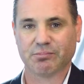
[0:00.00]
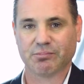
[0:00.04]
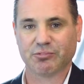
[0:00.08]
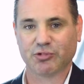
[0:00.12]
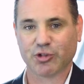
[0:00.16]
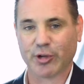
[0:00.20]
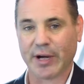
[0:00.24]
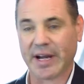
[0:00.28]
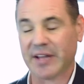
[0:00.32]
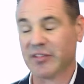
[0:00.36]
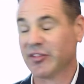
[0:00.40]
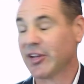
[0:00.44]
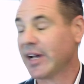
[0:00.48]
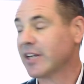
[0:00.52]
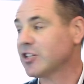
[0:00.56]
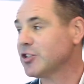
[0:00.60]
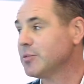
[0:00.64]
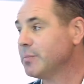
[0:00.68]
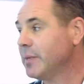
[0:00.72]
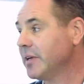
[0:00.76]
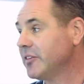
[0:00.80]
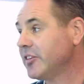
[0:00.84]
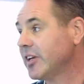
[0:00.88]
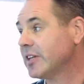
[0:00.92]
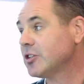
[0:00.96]

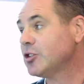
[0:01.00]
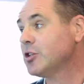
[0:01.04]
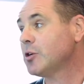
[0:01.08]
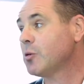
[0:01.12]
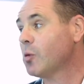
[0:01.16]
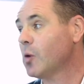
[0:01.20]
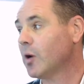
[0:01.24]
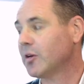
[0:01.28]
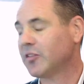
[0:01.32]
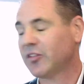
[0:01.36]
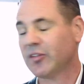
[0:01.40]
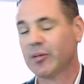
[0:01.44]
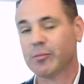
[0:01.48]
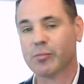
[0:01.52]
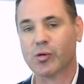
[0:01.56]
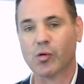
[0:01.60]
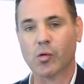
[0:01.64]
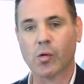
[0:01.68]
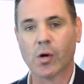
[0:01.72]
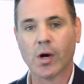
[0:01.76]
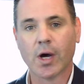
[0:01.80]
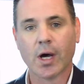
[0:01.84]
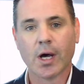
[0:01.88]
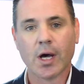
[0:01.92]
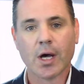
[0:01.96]
transaction, but it's actually quite
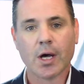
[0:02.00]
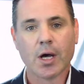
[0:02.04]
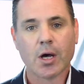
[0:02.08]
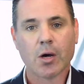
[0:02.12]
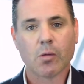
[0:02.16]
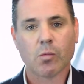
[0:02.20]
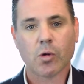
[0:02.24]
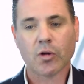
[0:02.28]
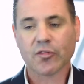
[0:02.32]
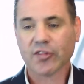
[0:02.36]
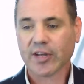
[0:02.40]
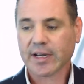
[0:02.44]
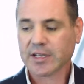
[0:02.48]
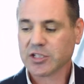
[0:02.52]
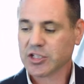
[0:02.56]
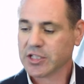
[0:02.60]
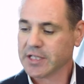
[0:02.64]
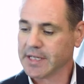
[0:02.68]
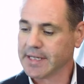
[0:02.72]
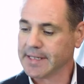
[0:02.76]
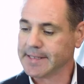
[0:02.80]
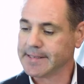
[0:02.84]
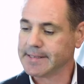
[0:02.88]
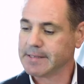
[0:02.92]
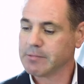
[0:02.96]
simple. What's
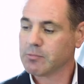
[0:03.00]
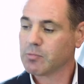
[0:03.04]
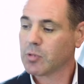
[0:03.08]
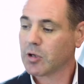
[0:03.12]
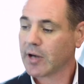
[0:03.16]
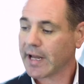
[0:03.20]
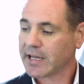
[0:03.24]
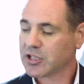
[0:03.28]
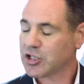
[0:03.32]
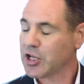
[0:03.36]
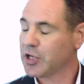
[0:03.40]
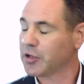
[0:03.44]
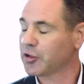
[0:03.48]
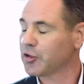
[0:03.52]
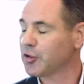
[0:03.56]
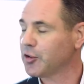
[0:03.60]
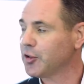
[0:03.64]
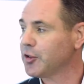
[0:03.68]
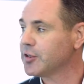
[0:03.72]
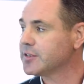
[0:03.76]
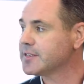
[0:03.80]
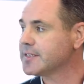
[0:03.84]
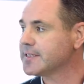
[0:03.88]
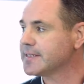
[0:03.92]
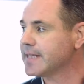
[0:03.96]
actually what actually
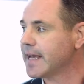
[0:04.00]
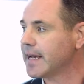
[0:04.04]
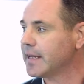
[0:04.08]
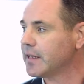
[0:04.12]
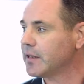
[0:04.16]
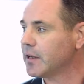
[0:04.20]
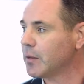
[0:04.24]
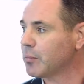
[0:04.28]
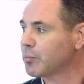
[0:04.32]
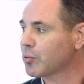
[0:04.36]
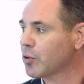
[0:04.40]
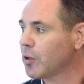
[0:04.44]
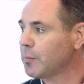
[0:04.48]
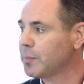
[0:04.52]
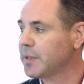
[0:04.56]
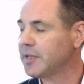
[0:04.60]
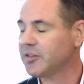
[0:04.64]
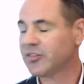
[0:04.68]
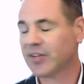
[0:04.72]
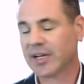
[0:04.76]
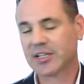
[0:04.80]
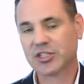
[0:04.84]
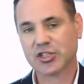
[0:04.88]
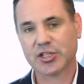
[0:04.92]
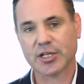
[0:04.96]
occurs is that a property
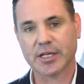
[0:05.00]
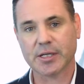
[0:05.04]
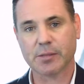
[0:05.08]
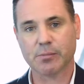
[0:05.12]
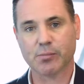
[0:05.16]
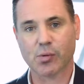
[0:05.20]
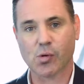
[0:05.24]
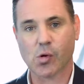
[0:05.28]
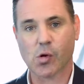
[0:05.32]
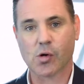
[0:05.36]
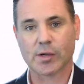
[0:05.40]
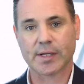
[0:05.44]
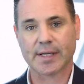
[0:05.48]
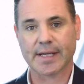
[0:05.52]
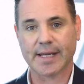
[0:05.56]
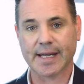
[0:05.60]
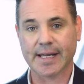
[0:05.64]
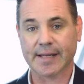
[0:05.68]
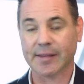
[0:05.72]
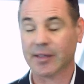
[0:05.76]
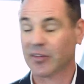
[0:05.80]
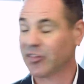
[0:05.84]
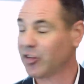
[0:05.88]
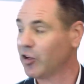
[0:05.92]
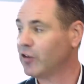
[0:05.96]
is actually bought
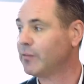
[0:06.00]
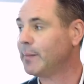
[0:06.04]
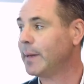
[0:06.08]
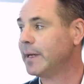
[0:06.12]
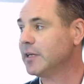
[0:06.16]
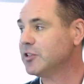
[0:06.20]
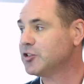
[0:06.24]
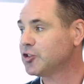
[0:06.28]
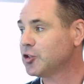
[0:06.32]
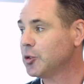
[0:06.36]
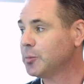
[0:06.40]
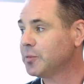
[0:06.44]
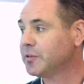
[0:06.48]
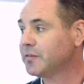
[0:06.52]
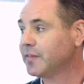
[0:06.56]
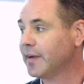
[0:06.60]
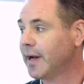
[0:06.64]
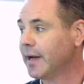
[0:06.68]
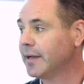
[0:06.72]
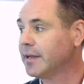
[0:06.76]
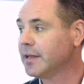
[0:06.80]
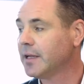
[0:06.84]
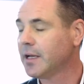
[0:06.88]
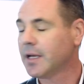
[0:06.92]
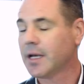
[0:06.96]
in the self-managed super
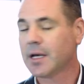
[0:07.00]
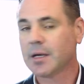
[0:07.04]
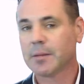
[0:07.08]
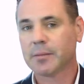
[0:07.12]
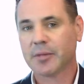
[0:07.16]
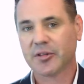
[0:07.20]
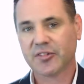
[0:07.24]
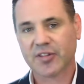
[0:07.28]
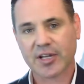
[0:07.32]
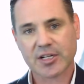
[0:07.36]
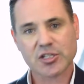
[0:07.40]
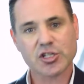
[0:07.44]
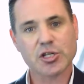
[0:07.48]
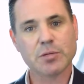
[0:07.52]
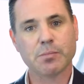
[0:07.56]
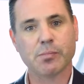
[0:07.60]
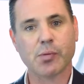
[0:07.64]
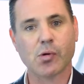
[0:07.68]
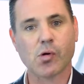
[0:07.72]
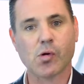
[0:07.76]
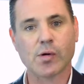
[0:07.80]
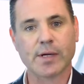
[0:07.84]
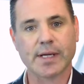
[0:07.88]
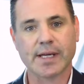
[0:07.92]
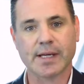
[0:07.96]
fund. It's actually
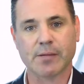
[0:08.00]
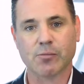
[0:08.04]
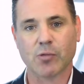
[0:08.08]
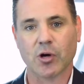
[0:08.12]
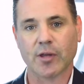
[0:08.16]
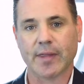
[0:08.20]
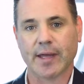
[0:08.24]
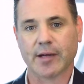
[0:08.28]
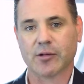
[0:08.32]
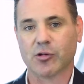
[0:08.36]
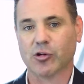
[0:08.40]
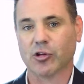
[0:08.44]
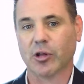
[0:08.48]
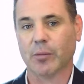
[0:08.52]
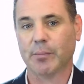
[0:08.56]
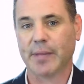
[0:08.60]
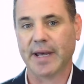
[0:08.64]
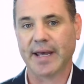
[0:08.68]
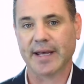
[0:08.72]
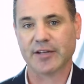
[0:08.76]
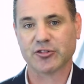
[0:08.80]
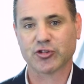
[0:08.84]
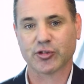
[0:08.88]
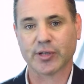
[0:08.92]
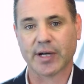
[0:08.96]
bought in what they call a
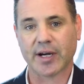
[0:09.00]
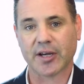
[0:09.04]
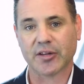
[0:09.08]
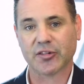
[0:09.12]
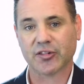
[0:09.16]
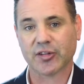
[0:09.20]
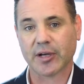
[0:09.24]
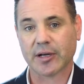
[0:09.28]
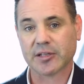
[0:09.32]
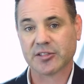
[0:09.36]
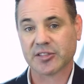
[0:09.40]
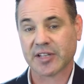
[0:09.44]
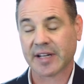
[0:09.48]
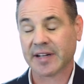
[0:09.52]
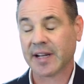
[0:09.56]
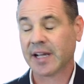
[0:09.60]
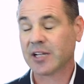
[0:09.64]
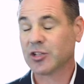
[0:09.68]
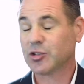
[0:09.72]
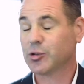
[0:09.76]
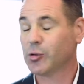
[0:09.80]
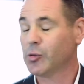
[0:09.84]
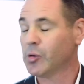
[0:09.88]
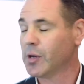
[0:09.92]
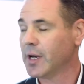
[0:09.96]
bare trust. So it's an
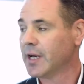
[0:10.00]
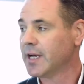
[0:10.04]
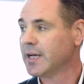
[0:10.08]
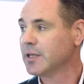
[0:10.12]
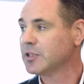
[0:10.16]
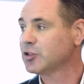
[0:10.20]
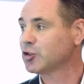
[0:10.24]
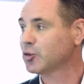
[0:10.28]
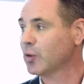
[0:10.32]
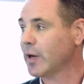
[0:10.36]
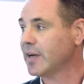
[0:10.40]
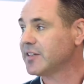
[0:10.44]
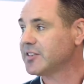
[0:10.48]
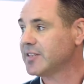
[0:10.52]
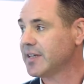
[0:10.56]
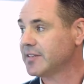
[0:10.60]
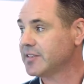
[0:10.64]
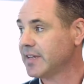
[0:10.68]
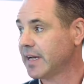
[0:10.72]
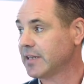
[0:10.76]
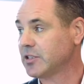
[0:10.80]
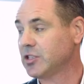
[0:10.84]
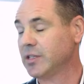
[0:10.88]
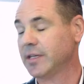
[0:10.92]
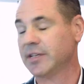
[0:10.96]
actual trust
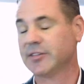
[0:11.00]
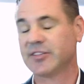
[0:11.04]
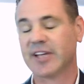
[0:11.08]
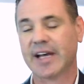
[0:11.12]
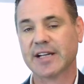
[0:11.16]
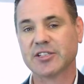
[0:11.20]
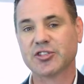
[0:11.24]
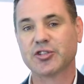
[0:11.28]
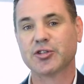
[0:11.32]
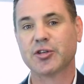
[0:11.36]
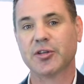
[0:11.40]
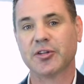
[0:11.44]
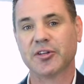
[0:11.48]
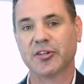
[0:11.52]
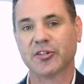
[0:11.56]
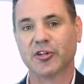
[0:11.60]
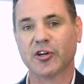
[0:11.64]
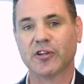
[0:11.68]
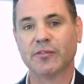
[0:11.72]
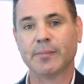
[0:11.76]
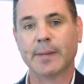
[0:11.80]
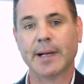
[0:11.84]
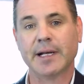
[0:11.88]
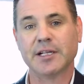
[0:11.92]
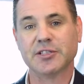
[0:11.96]
that's actually attached to the
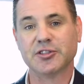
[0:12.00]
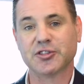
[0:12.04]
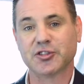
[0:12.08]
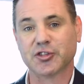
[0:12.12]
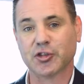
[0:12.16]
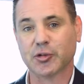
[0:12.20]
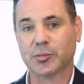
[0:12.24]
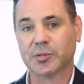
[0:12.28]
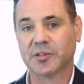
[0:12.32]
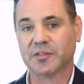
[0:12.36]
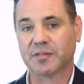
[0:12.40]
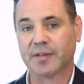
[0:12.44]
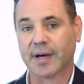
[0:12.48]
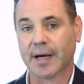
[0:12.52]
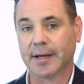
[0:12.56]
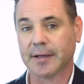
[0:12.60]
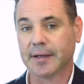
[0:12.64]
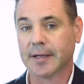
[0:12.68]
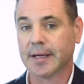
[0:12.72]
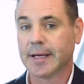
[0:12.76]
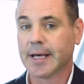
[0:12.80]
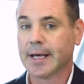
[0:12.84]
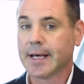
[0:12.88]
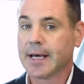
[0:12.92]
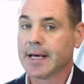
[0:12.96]
self-managed super
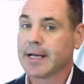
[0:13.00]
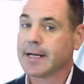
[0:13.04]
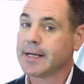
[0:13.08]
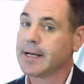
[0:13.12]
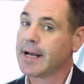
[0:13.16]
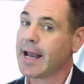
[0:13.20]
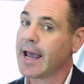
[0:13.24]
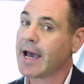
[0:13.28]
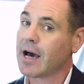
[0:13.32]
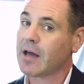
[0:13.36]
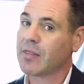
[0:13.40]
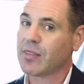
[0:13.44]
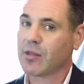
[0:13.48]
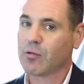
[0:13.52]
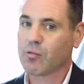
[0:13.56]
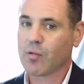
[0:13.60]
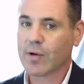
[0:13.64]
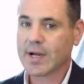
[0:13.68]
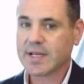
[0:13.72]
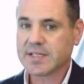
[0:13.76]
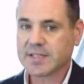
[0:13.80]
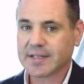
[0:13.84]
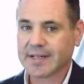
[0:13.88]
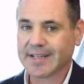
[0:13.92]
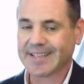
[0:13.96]
fund. Now the
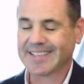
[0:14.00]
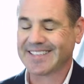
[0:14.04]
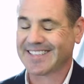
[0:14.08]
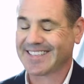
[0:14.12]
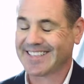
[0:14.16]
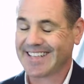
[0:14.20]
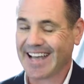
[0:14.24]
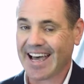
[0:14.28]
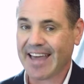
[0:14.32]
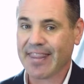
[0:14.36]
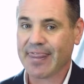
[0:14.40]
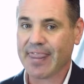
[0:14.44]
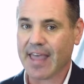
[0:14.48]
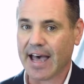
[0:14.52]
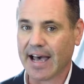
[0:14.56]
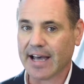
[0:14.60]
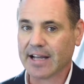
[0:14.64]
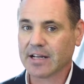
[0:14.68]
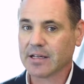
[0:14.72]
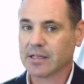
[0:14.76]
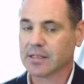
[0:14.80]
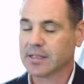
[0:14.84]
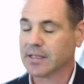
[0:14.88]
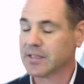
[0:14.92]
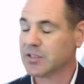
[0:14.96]
reason it's done
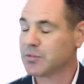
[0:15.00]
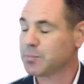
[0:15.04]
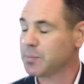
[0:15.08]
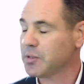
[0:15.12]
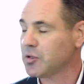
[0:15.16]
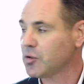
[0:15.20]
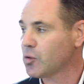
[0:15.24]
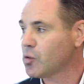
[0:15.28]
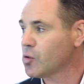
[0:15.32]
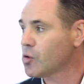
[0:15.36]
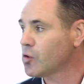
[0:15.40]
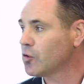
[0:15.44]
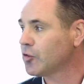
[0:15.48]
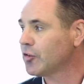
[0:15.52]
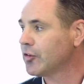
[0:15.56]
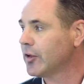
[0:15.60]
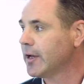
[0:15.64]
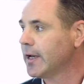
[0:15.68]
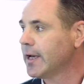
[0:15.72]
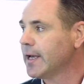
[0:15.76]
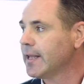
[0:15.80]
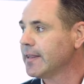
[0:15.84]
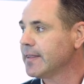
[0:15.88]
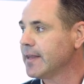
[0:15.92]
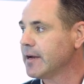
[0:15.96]
that is because
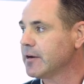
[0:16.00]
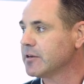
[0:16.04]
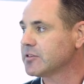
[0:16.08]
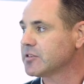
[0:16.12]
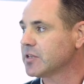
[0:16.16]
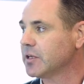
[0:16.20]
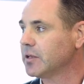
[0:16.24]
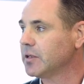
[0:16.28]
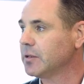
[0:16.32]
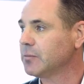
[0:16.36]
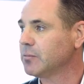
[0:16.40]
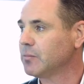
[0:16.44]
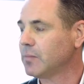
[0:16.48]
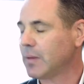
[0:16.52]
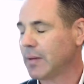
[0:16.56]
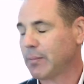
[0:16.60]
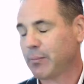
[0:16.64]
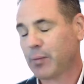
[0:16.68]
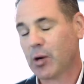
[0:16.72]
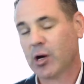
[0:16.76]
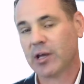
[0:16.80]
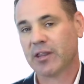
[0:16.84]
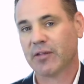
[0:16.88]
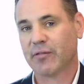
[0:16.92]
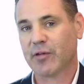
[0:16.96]
there is a
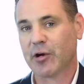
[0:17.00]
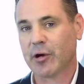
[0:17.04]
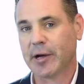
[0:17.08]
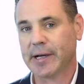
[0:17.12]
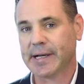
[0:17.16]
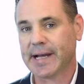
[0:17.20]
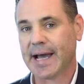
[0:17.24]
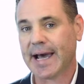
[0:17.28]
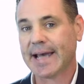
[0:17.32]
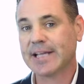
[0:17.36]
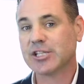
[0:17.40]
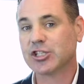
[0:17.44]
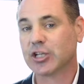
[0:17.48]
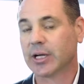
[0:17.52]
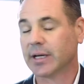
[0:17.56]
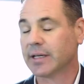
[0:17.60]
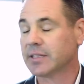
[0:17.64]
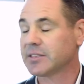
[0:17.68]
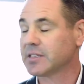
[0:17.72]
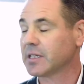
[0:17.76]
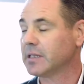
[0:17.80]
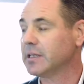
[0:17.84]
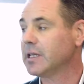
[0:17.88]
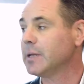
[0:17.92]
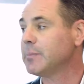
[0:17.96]
by the very nature
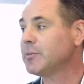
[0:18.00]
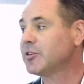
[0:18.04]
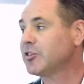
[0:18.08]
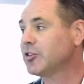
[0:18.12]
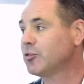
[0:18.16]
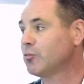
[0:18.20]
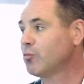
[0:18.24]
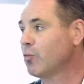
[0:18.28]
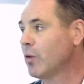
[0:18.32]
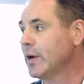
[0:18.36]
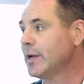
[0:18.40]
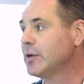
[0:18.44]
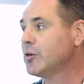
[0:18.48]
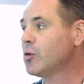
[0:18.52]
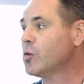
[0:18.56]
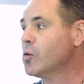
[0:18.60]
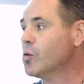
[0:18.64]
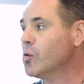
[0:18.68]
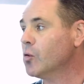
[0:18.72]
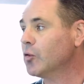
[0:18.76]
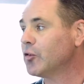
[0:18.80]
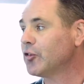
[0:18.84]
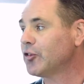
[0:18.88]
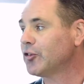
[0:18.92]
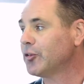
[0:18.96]
it's a limited
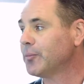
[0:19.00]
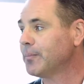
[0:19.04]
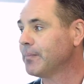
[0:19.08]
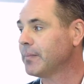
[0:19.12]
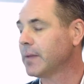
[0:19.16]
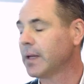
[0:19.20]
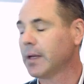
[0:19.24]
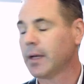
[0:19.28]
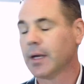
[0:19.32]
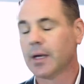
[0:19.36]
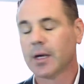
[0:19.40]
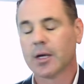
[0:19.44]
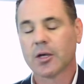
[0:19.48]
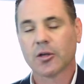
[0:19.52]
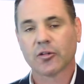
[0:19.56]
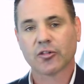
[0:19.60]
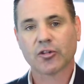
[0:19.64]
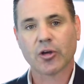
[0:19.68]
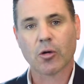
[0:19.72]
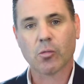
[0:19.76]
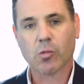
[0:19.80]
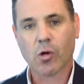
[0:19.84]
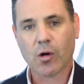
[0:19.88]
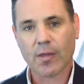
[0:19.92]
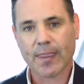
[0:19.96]
recourse.
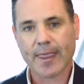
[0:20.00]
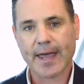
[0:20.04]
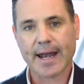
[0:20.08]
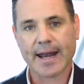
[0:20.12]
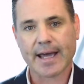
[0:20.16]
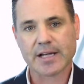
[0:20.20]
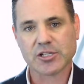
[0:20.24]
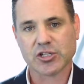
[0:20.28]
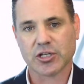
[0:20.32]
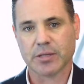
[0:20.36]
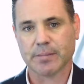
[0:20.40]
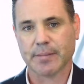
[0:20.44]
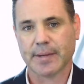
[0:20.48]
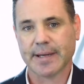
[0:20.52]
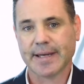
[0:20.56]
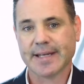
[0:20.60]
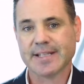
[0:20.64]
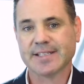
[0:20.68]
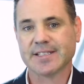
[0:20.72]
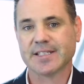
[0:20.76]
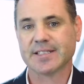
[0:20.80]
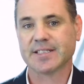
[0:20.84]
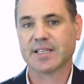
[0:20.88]
So what that actually means